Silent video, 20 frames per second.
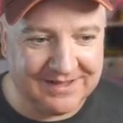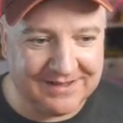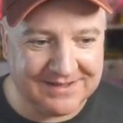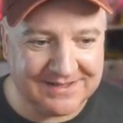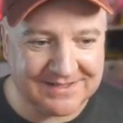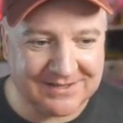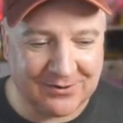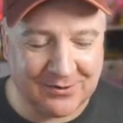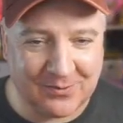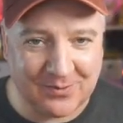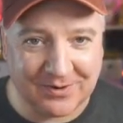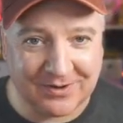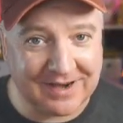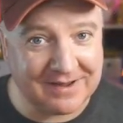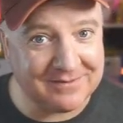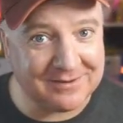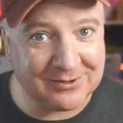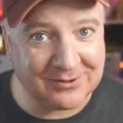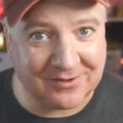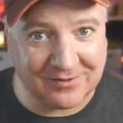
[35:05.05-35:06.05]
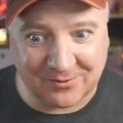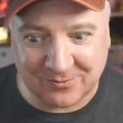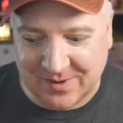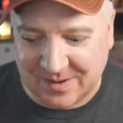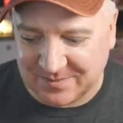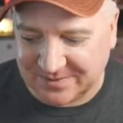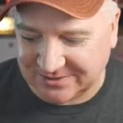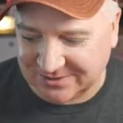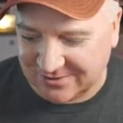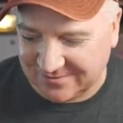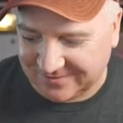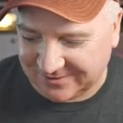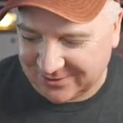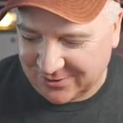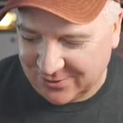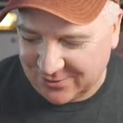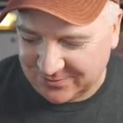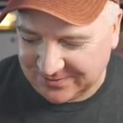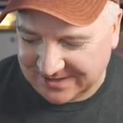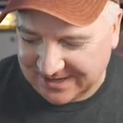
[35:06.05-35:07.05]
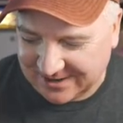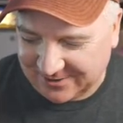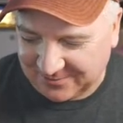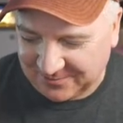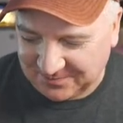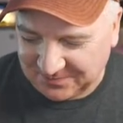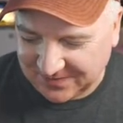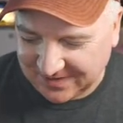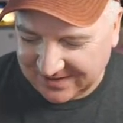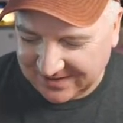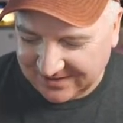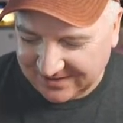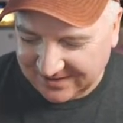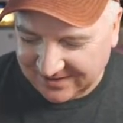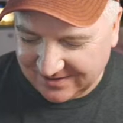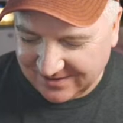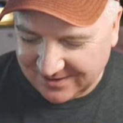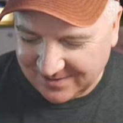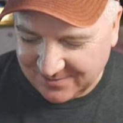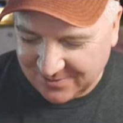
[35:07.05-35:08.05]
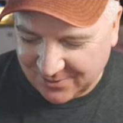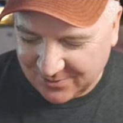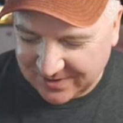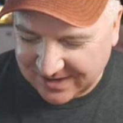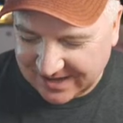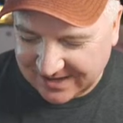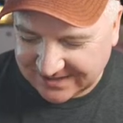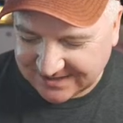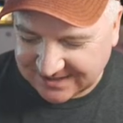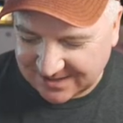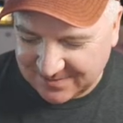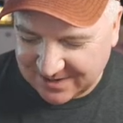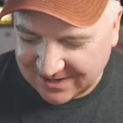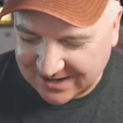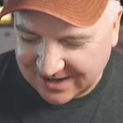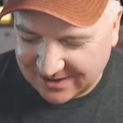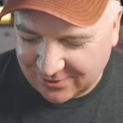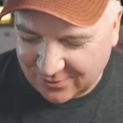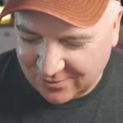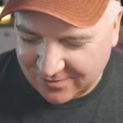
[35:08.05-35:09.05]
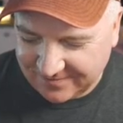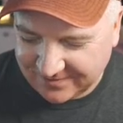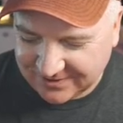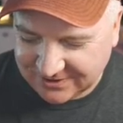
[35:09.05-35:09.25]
So we're going to have a look at the web server code now. Okay, so let me get over